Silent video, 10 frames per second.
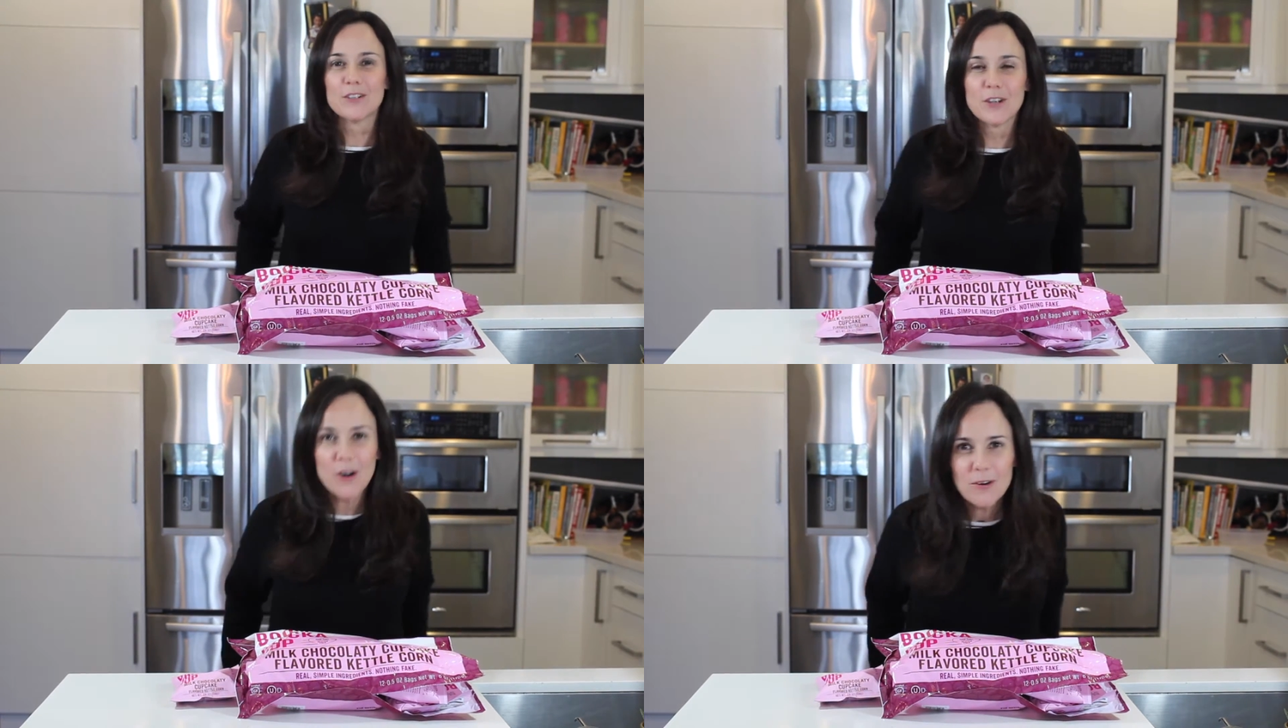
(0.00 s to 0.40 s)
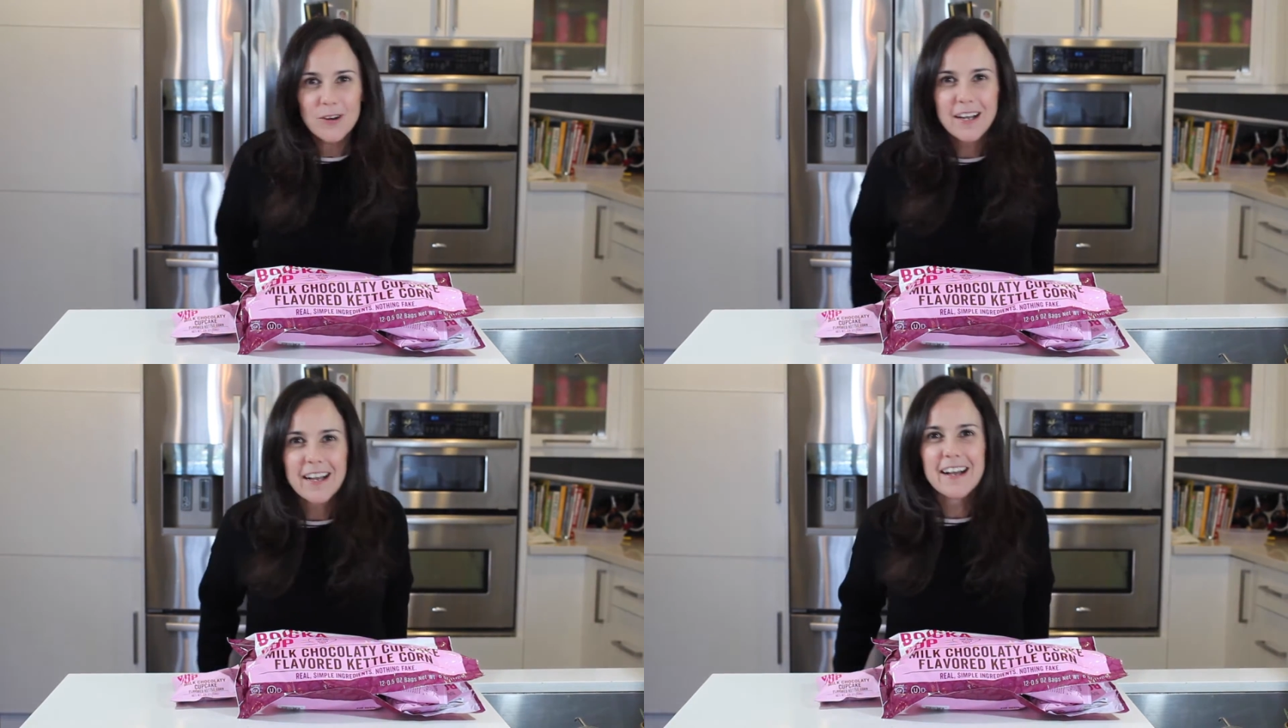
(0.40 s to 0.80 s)
to
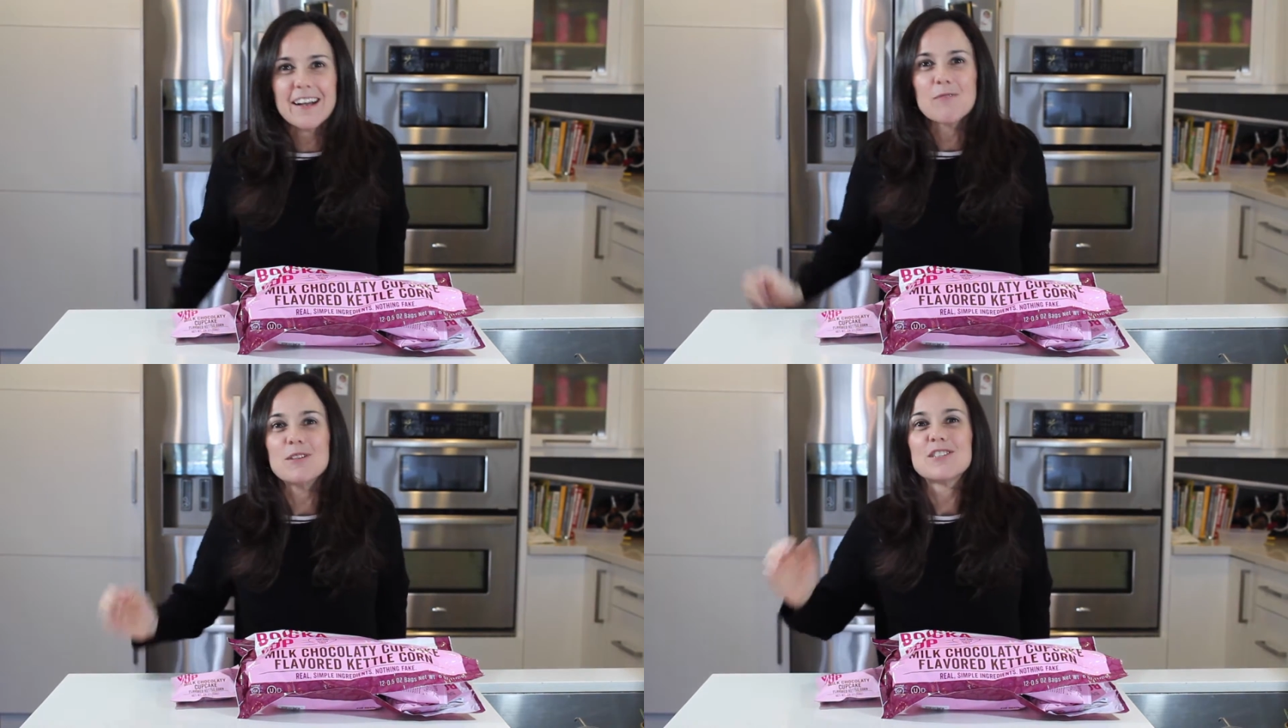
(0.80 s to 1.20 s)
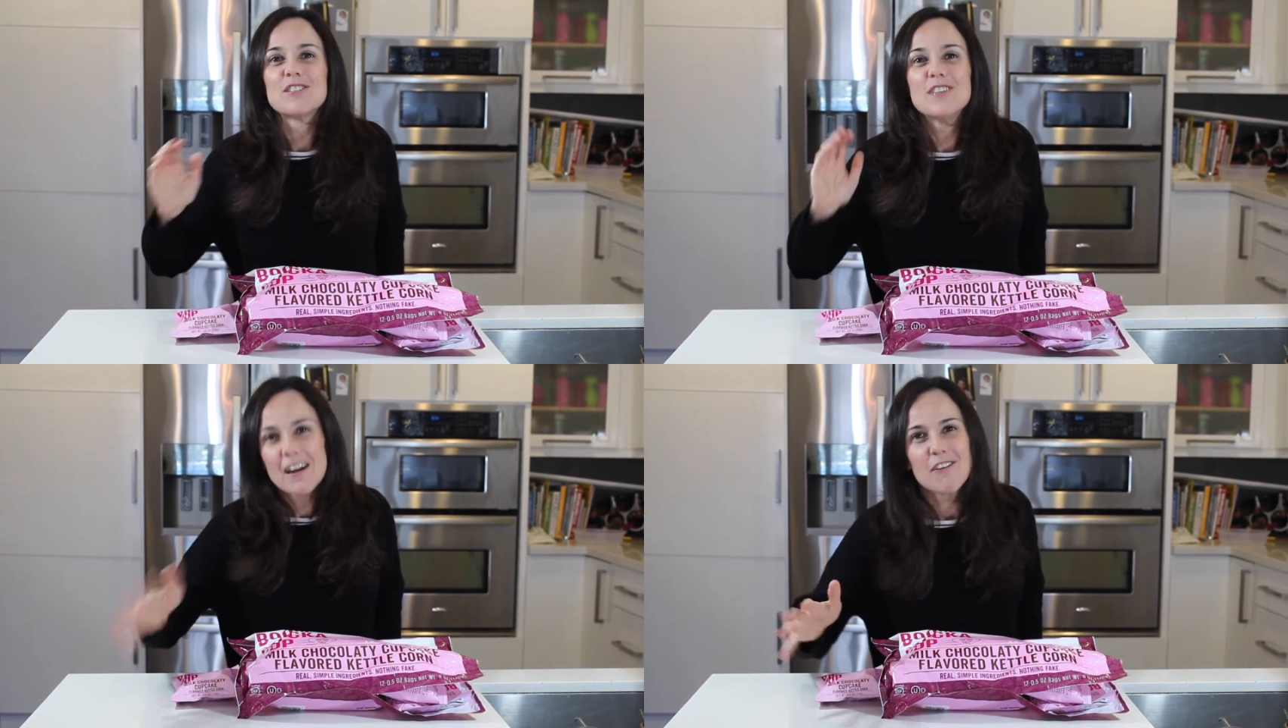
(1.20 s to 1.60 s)
go,
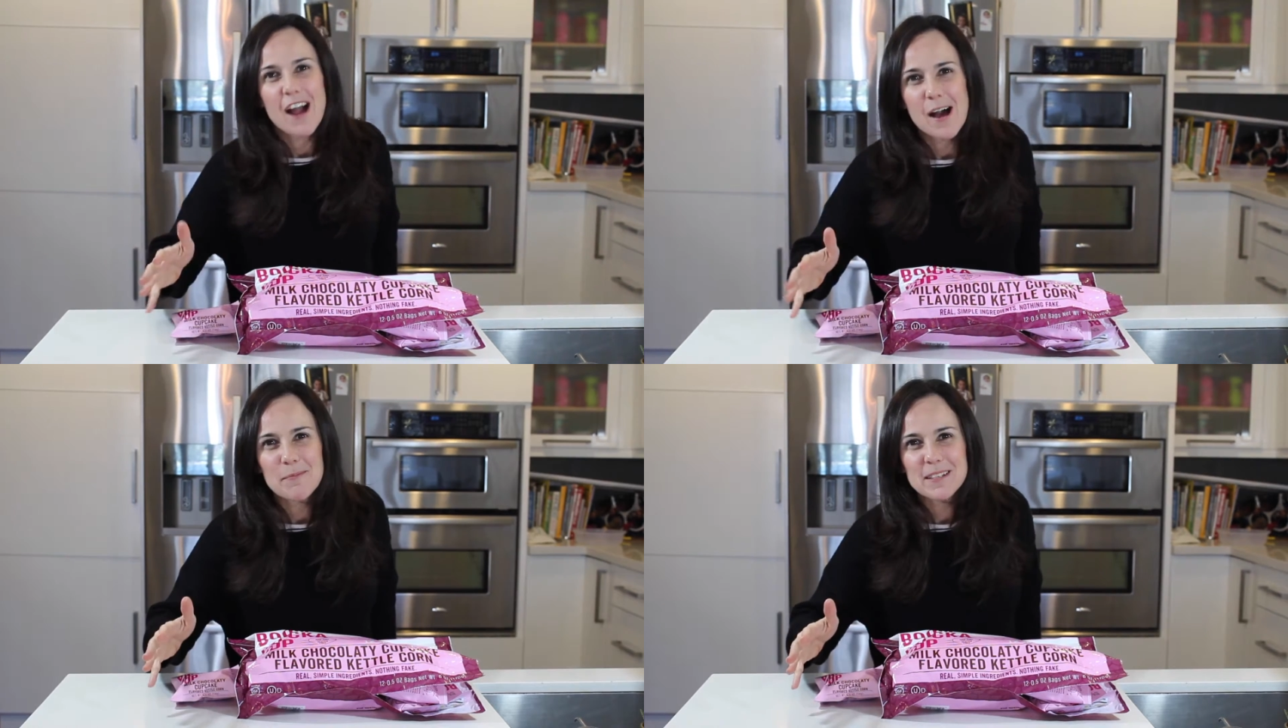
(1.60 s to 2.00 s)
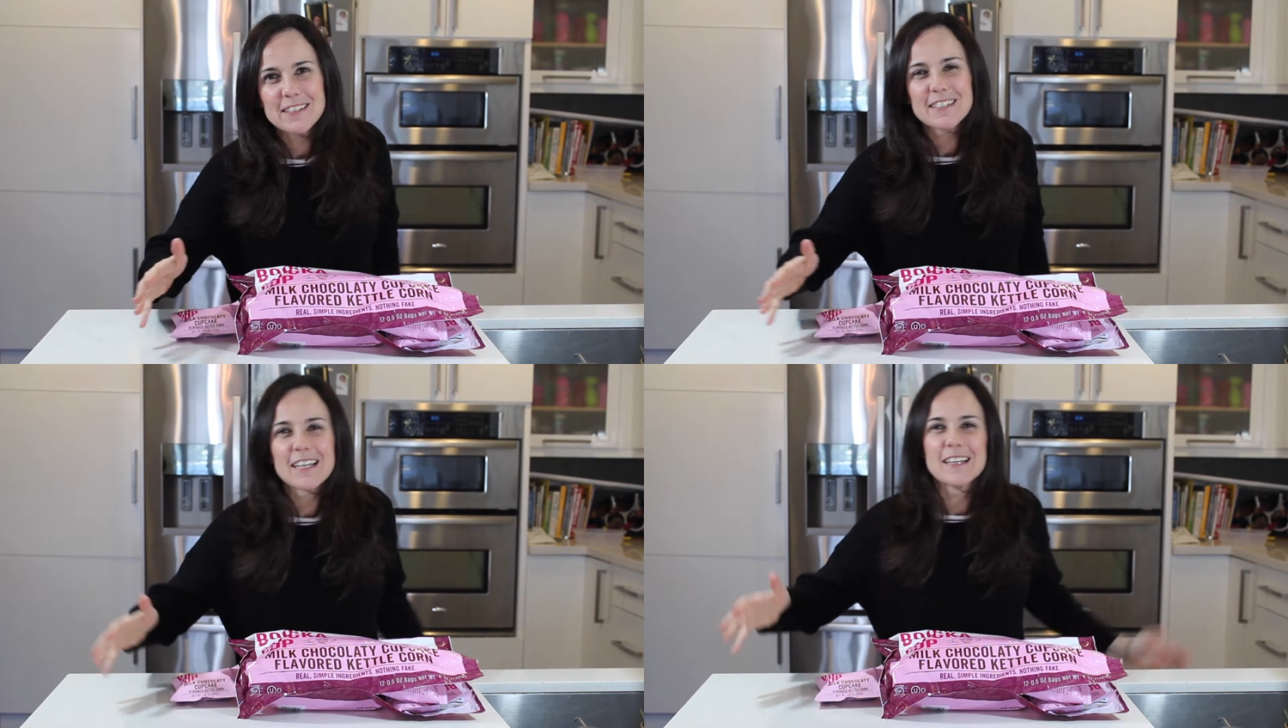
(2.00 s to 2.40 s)
which never
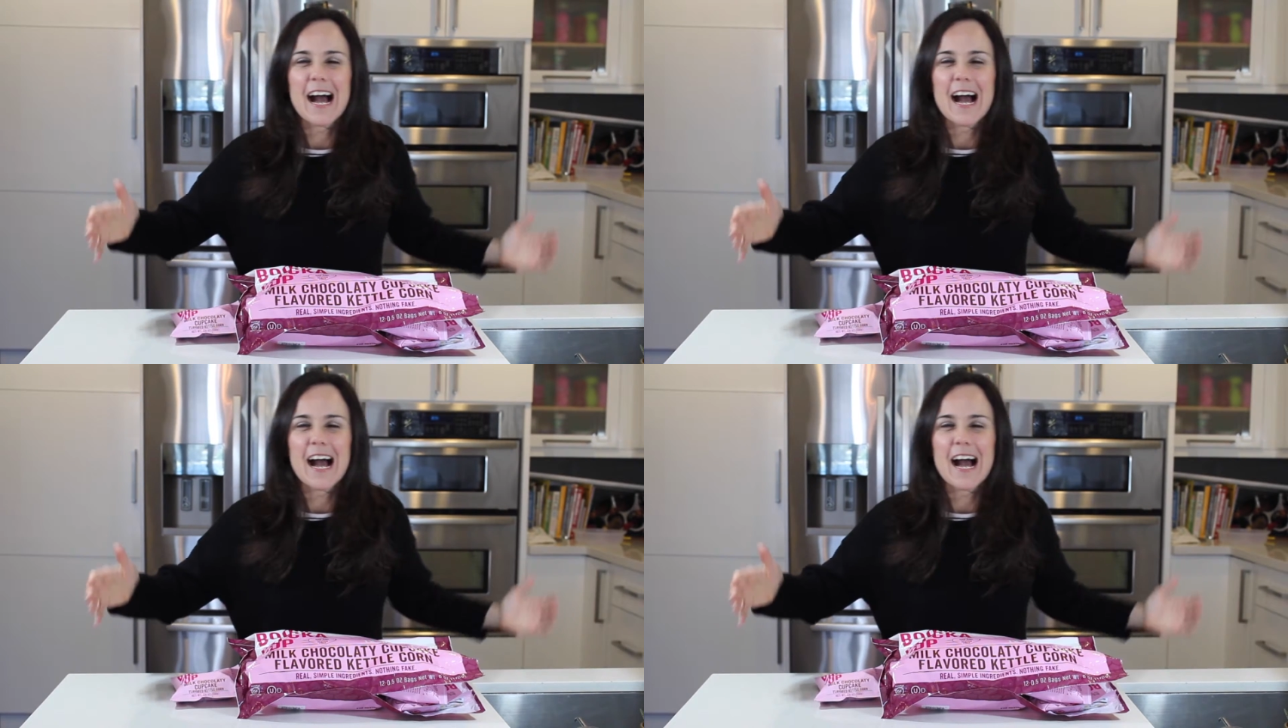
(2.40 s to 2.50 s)
happens.